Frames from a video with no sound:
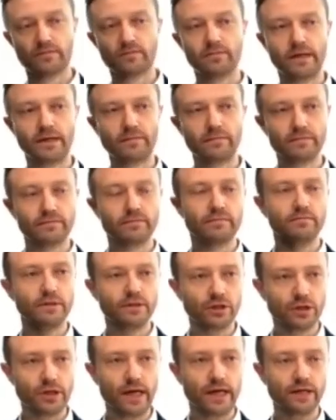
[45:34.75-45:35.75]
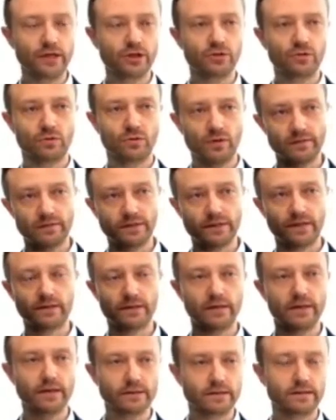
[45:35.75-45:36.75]
may be changed or
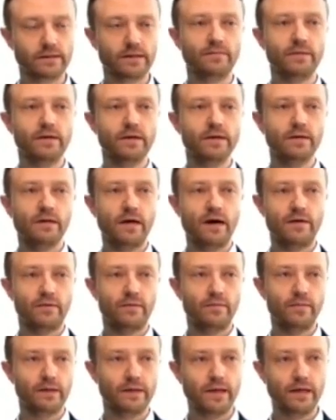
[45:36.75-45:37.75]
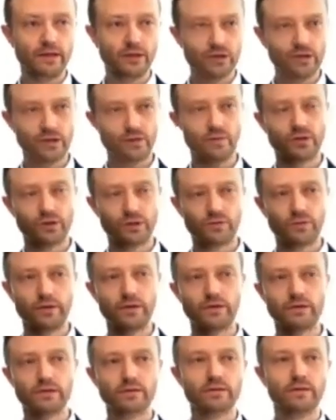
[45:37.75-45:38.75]
offset against some other obligations, which
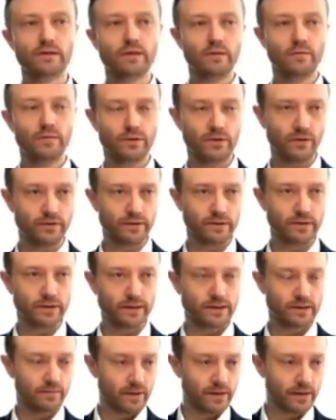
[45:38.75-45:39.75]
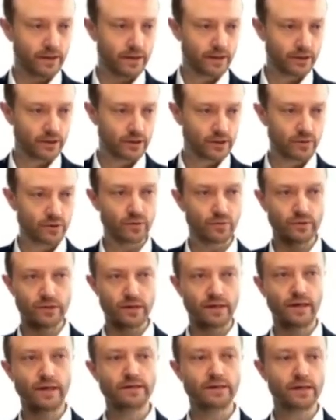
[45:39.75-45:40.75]
triggers withholding tax implications, which was
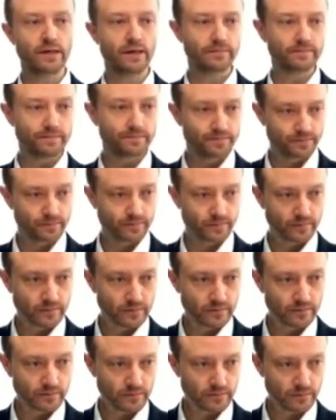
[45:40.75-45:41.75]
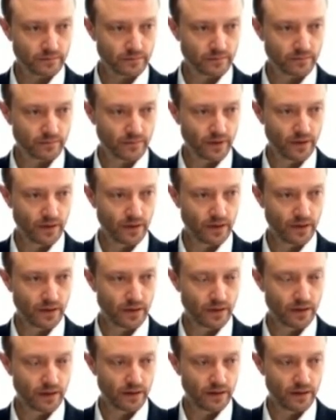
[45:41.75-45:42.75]
the case here.
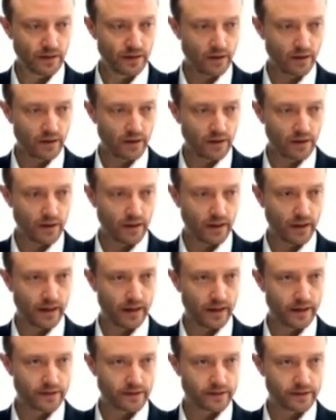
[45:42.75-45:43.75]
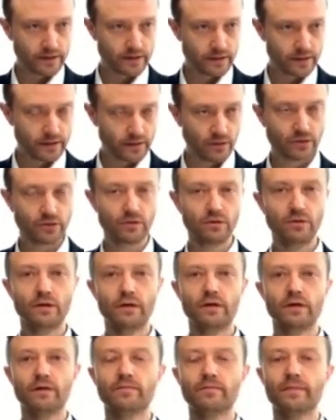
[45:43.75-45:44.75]
And not
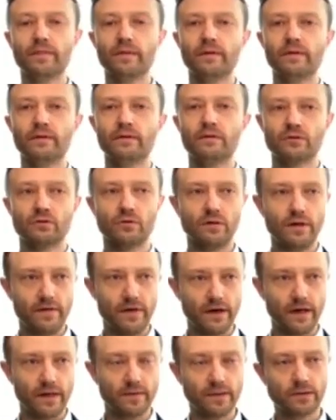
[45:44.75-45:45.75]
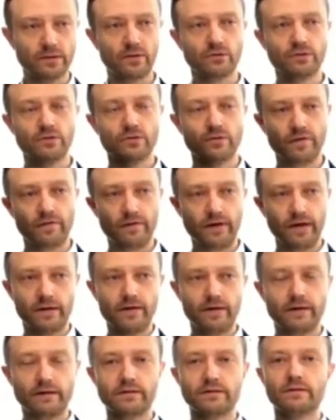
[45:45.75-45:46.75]
only that, but also the
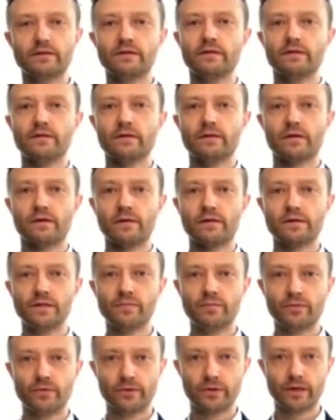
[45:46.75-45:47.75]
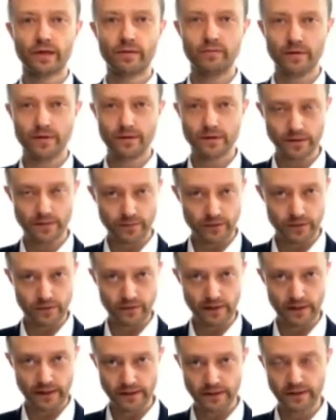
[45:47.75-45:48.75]
fact that the Cypriot company,
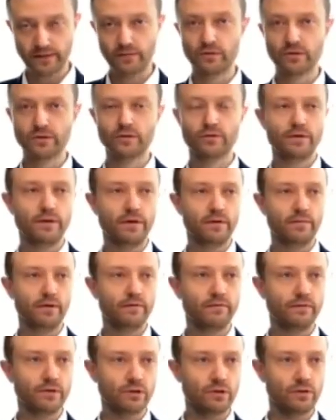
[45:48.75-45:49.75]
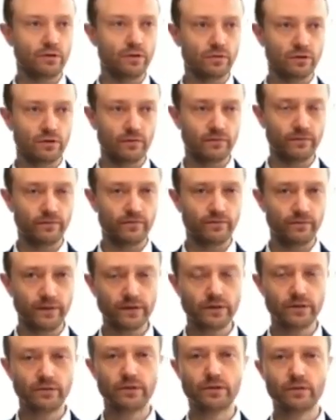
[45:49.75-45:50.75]
Cypriot lender, was not the beneficial owner of
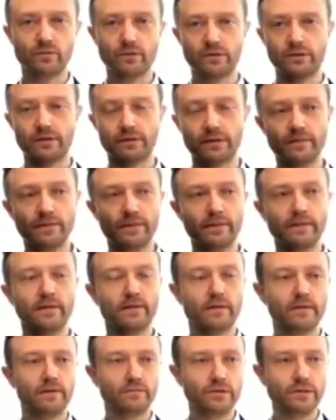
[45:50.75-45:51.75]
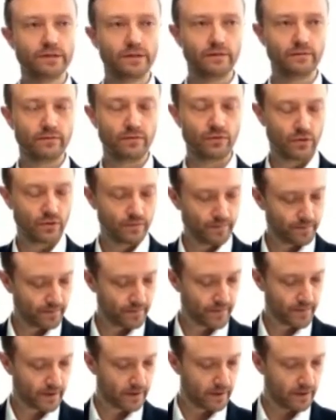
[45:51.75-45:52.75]
interest, was the reason for
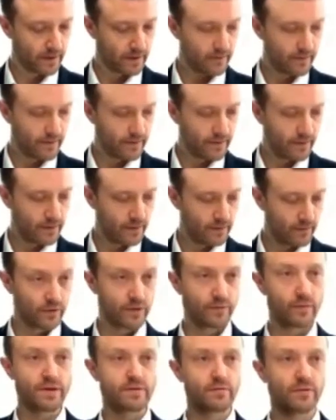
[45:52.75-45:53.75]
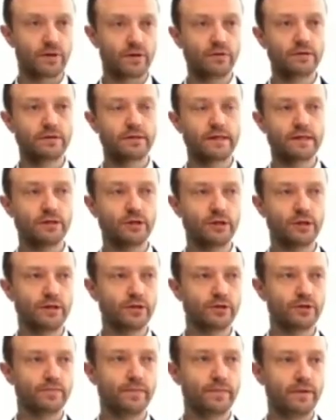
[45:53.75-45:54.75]
the withholding tax
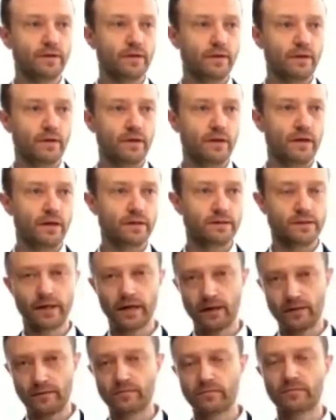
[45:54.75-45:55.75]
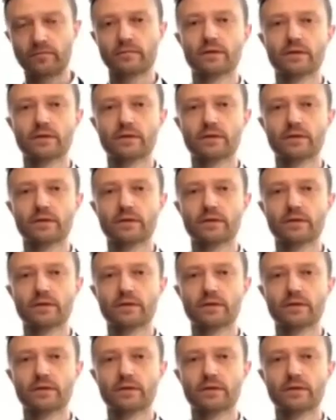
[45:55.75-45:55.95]
charge. And again,